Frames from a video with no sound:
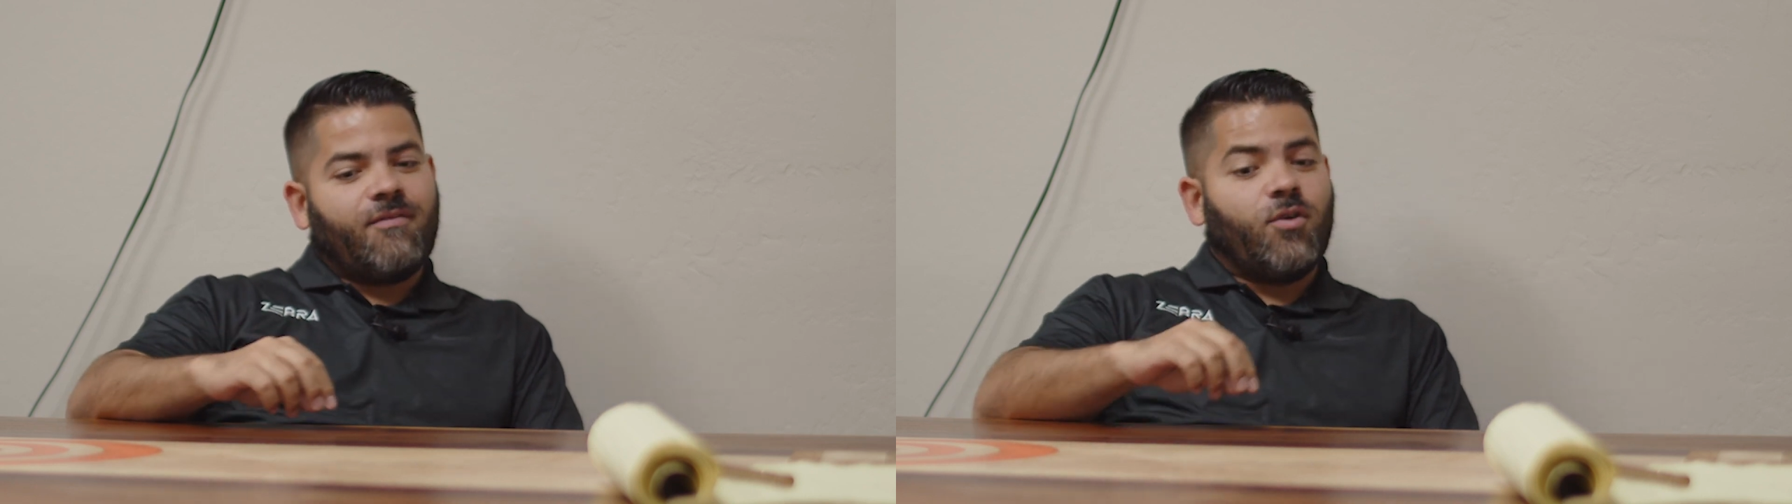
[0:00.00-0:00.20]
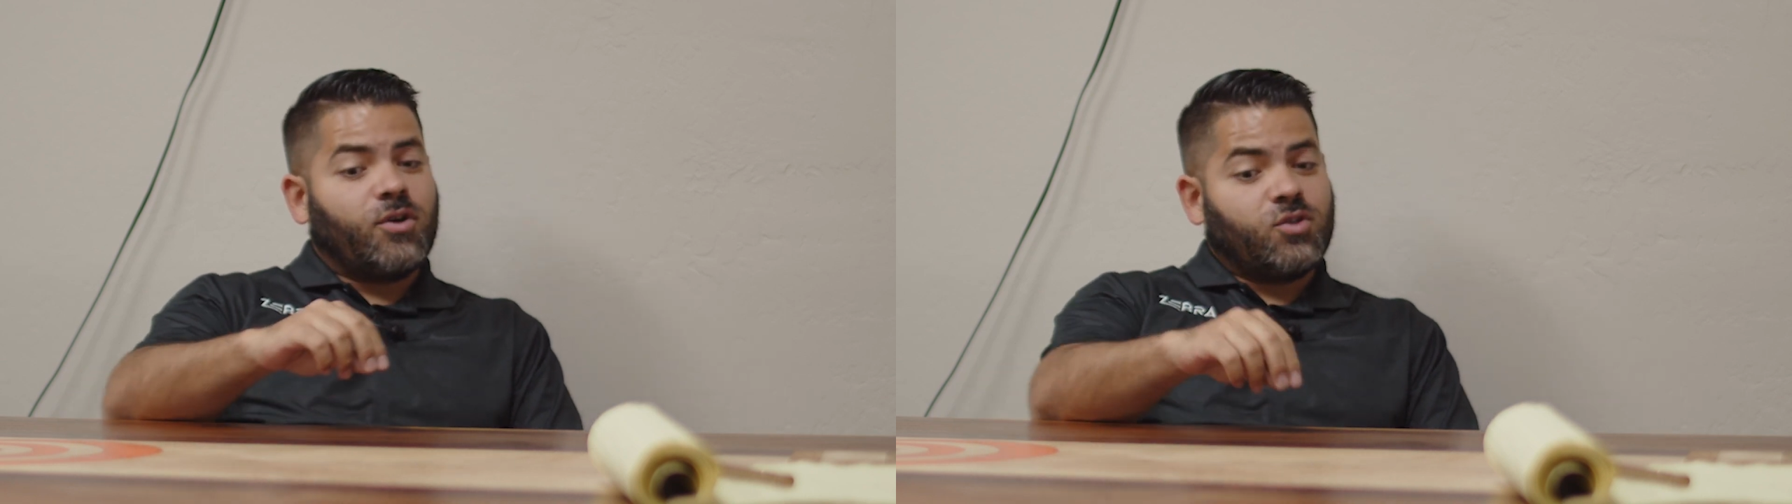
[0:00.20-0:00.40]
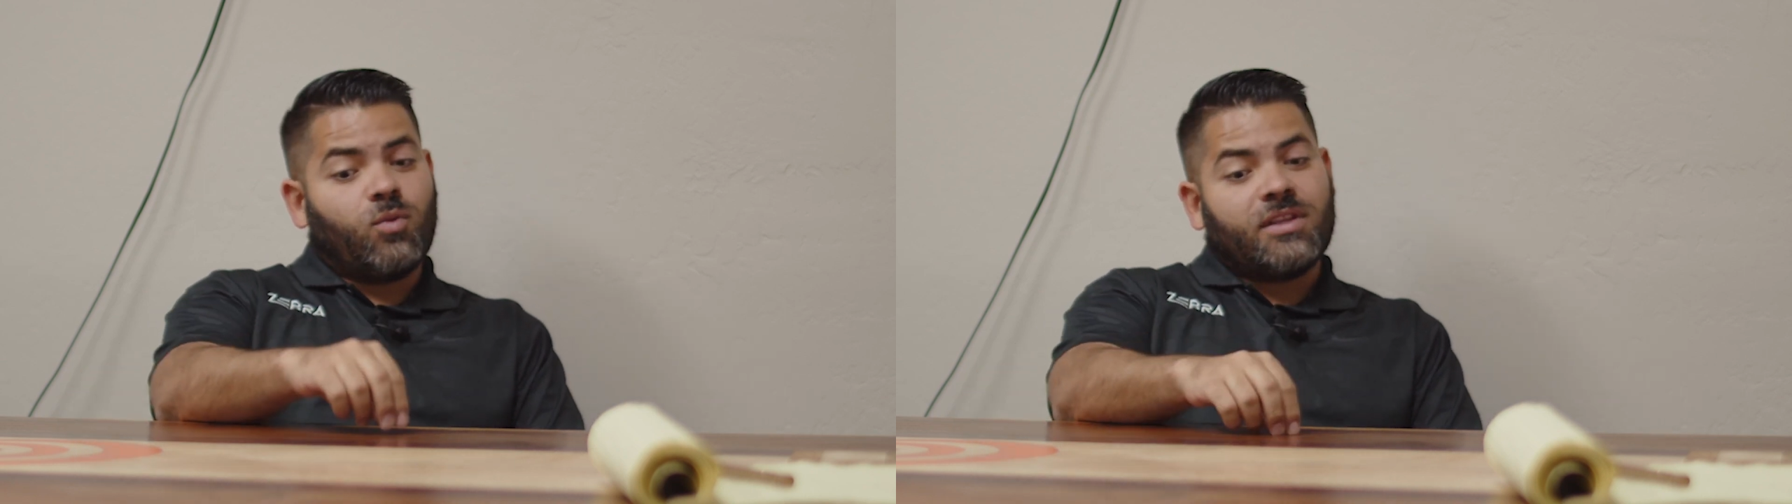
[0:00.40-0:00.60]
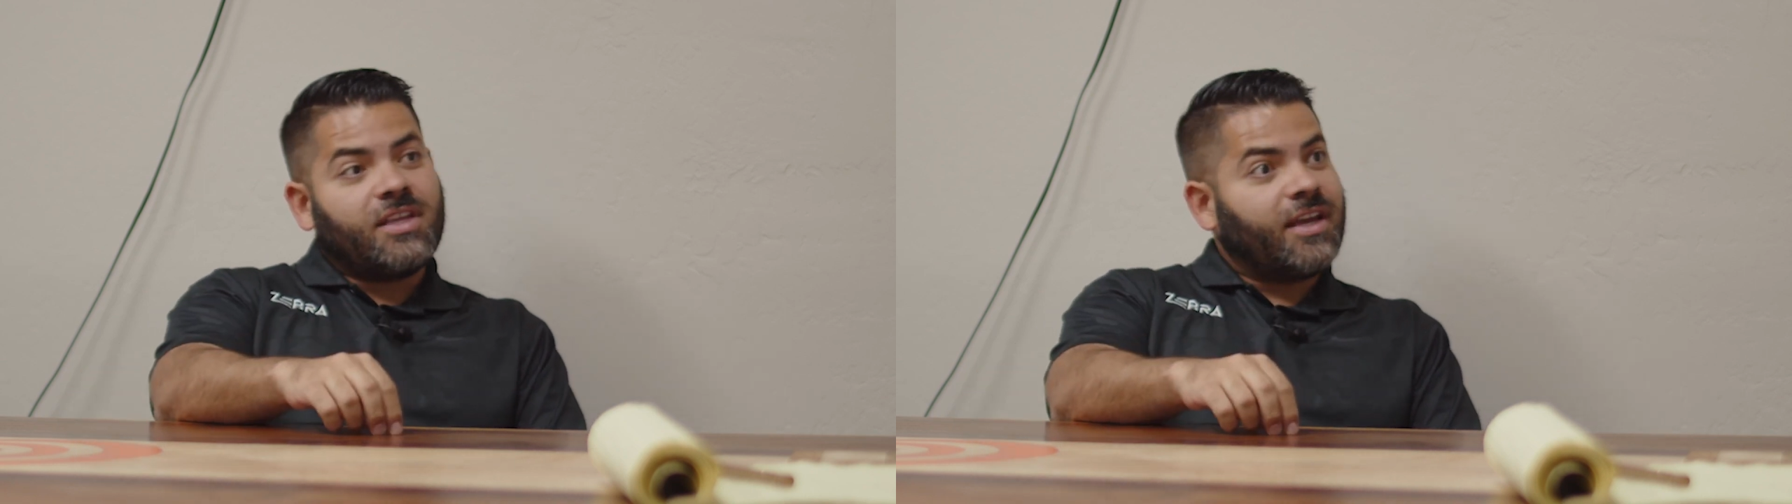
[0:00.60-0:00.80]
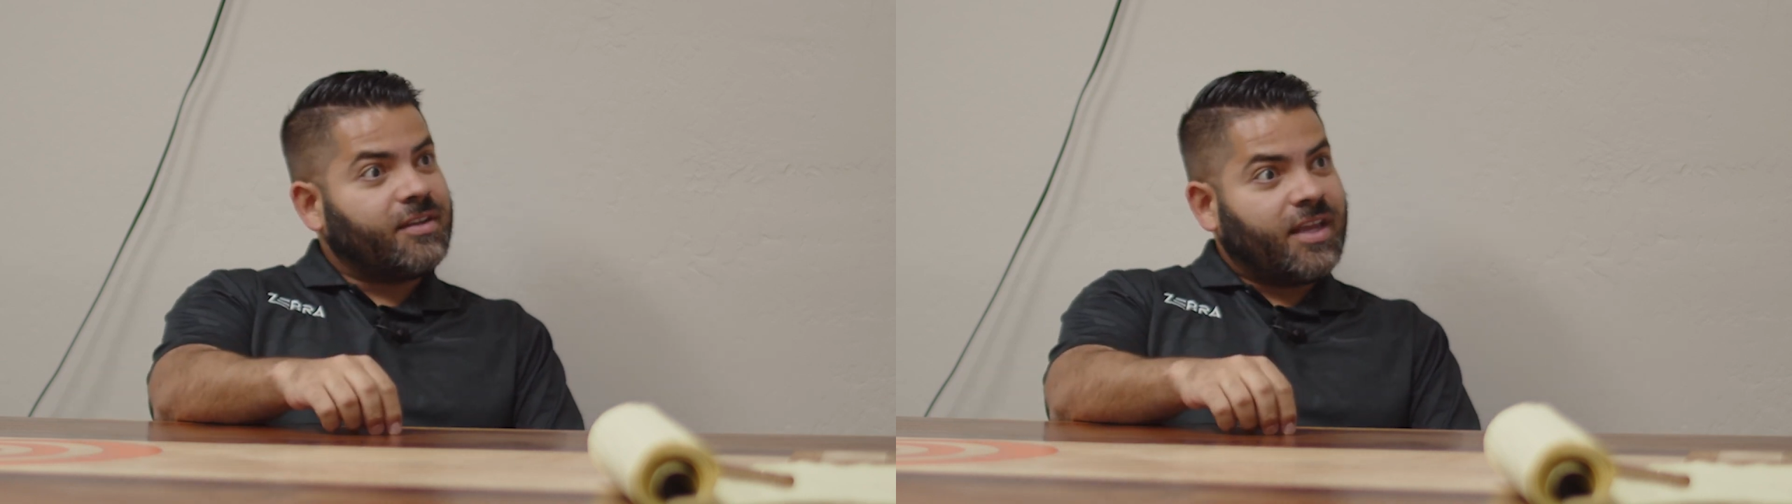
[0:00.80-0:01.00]
focus on one
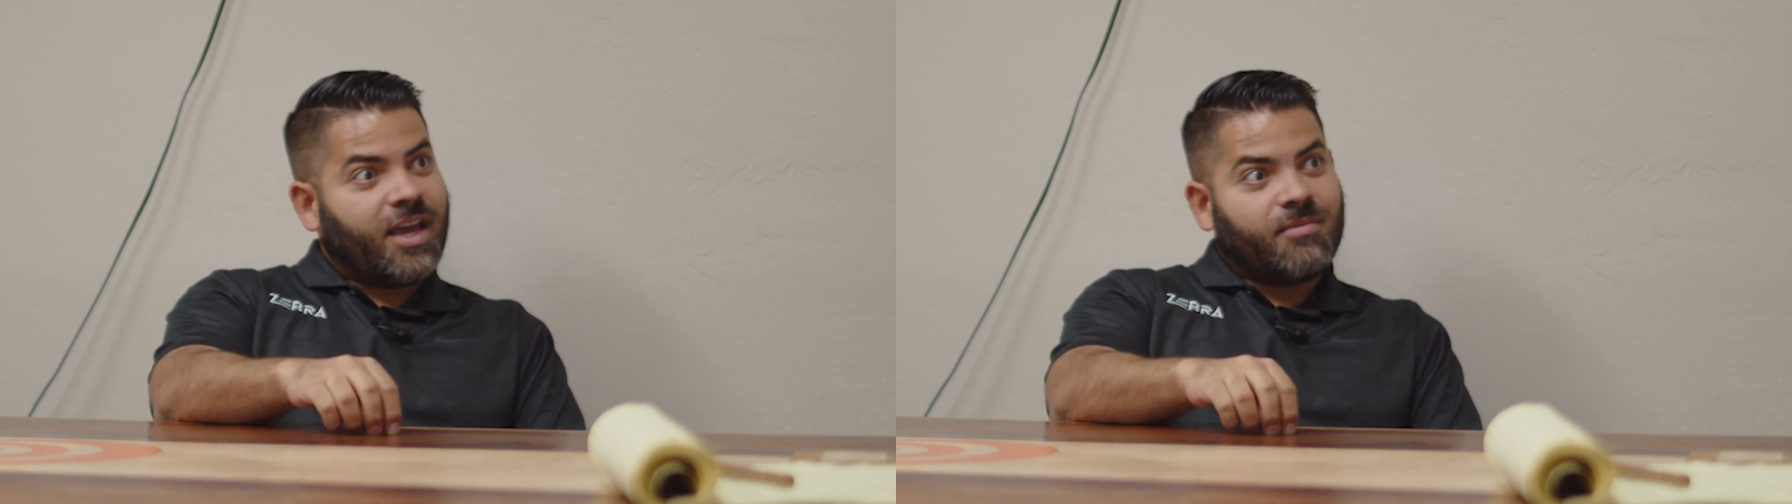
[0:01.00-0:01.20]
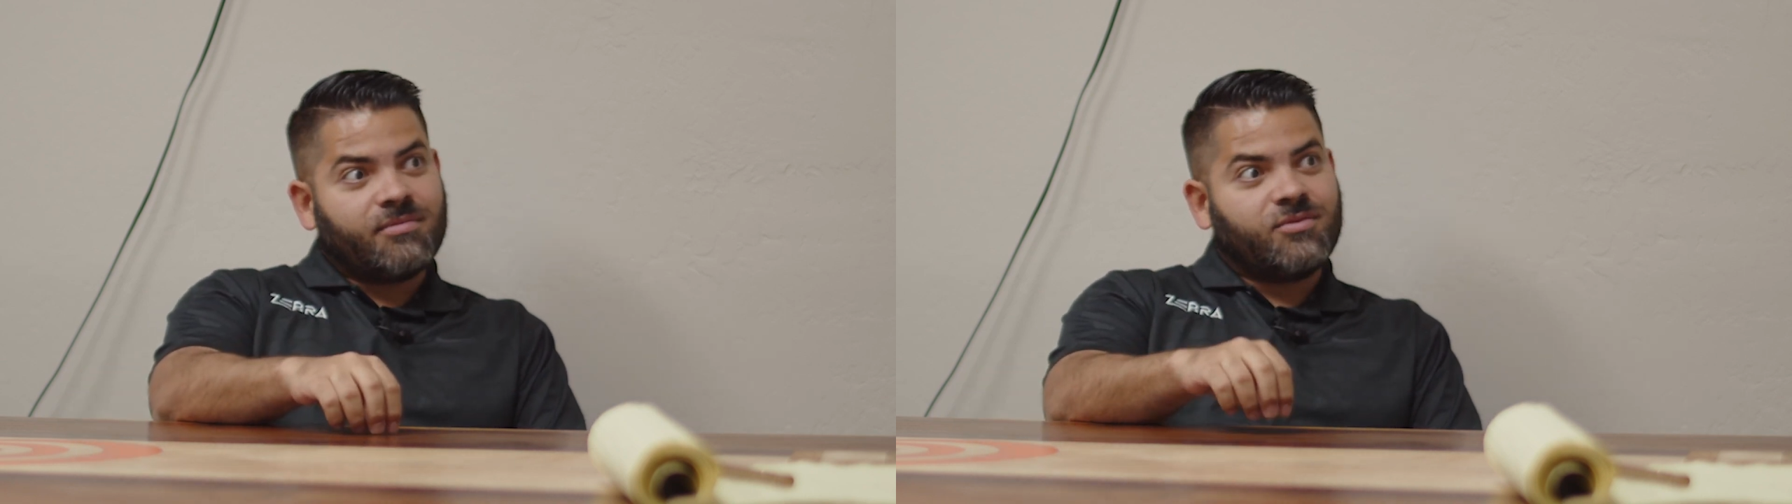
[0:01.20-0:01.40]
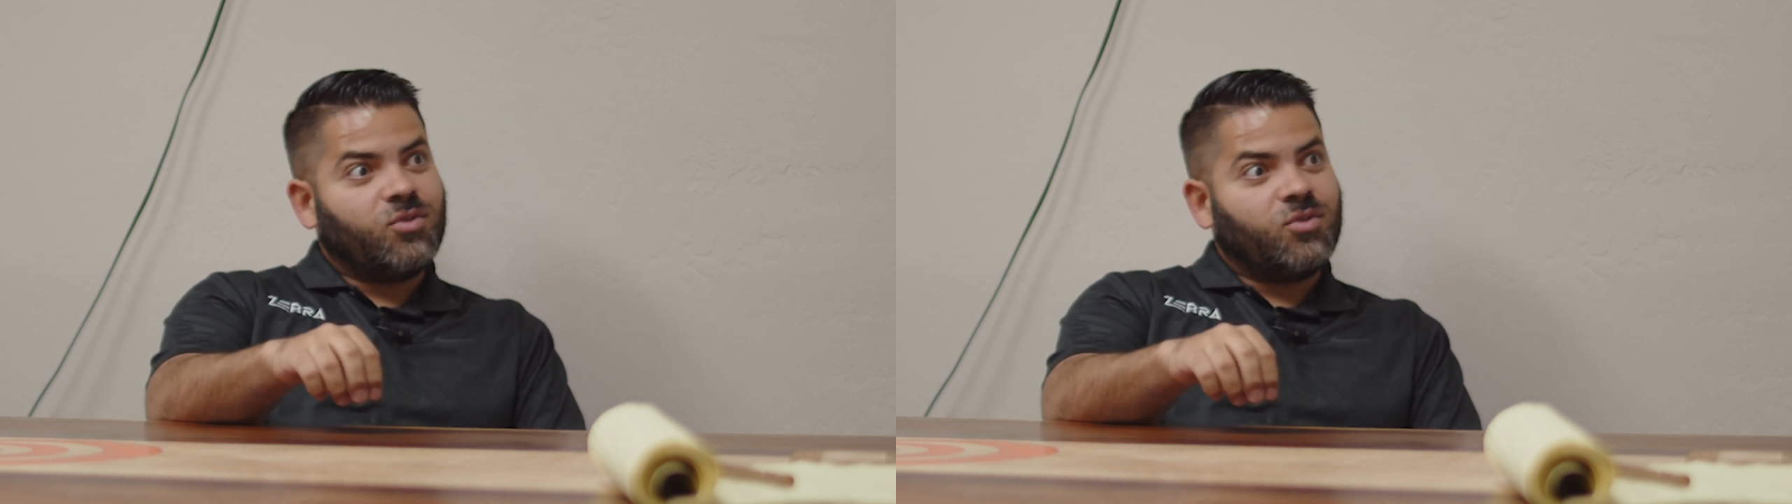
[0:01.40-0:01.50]
thing at a time,